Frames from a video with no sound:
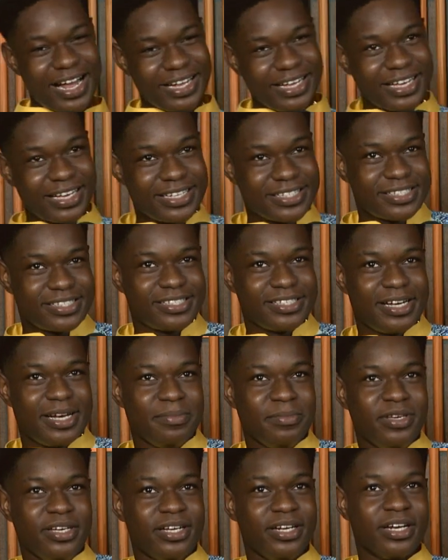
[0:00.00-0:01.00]
guess, I
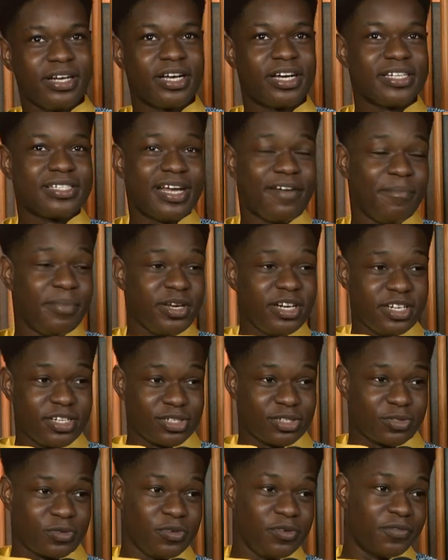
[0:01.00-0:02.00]
mean, because I've been in the
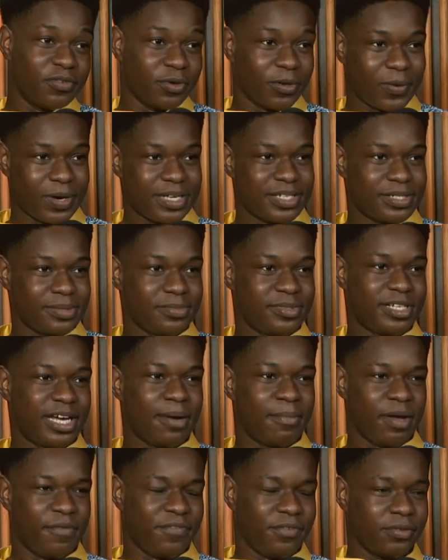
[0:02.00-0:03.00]
school for quite some
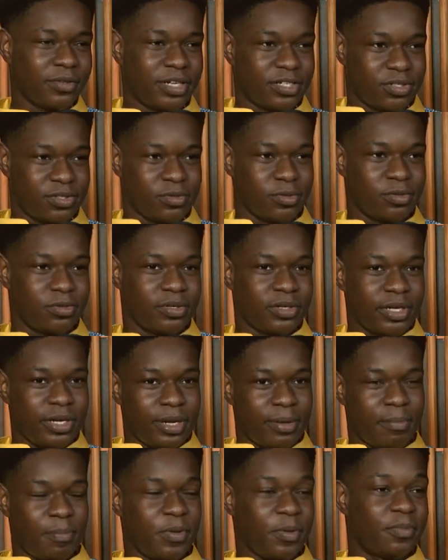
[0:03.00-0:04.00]
time, I feel as though
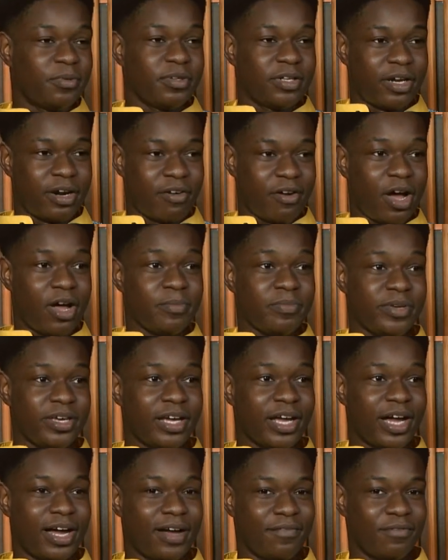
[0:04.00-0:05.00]
people around me
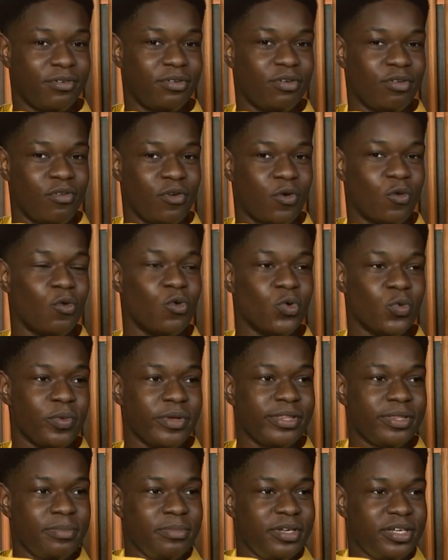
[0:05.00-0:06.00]
have grown
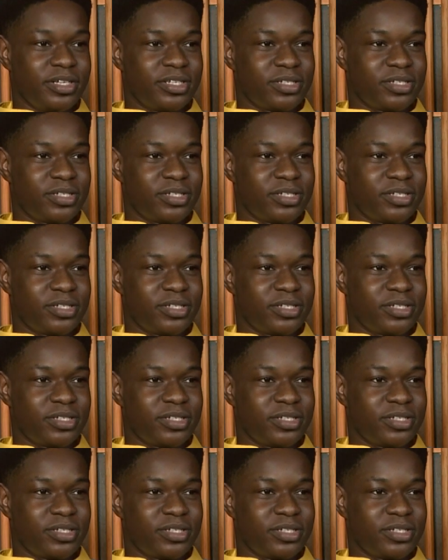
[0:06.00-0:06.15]
with me.